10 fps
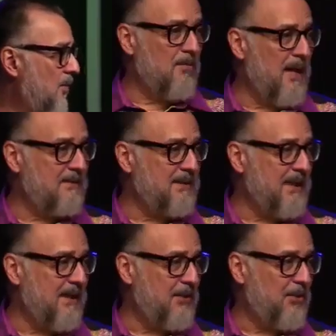We're about to
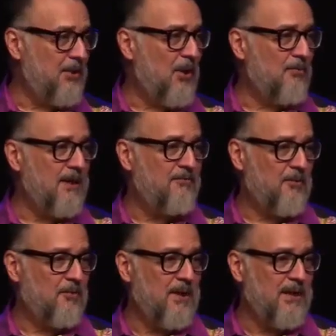get it. Are y'all ready
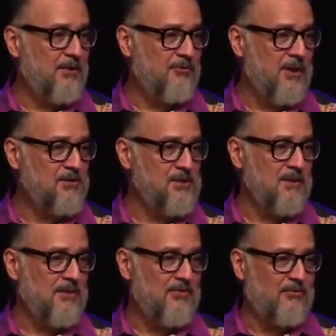for a radio
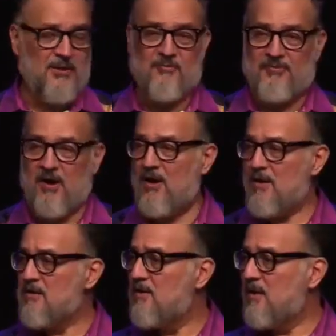station in the city of Pharr?